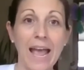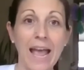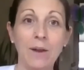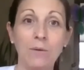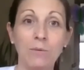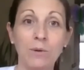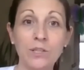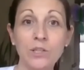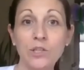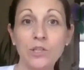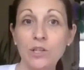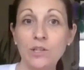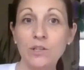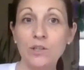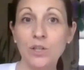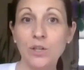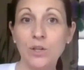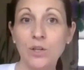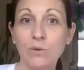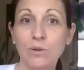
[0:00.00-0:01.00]
and I want you
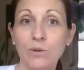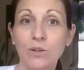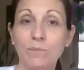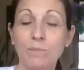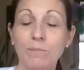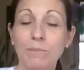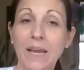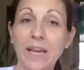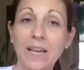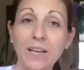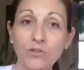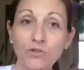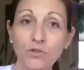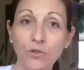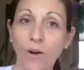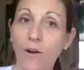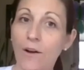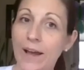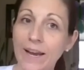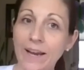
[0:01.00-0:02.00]
to make a
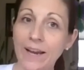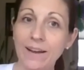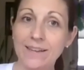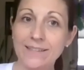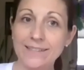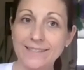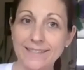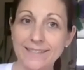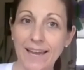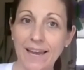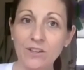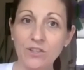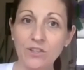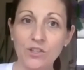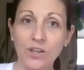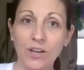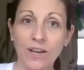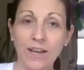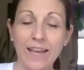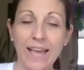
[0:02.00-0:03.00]
drawing, a
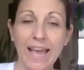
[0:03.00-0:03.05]
sketch,